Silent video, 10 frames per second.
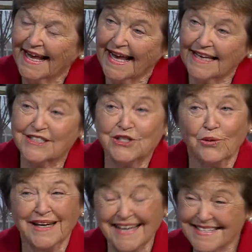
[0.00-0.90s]
And so
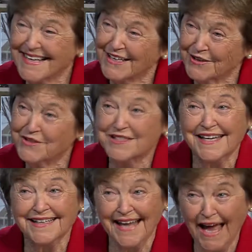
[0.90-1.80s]
I guess I can
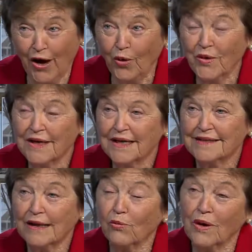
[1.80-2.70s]
say now
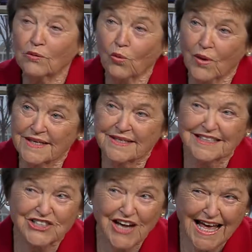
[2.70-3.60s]
that what was a
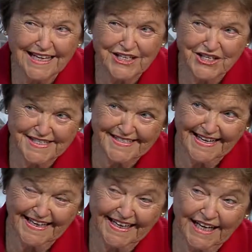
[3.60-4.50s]
challenge in
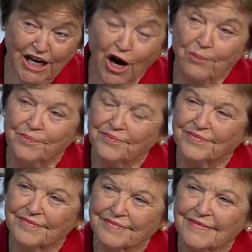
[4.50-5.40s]
setting it up
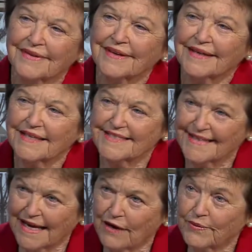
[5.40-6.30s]
is
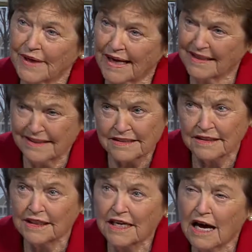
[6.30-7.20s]
now, I think,
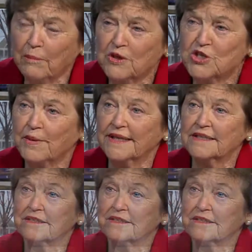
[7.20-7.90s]
an accomplishment.